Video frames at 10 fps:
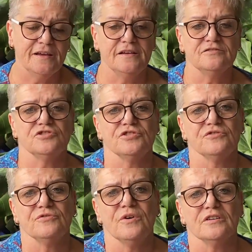
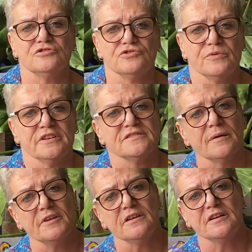into doing
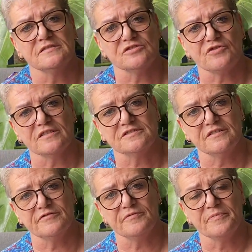something
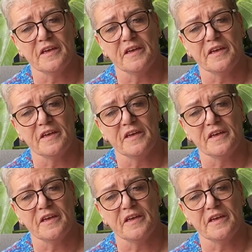constructive.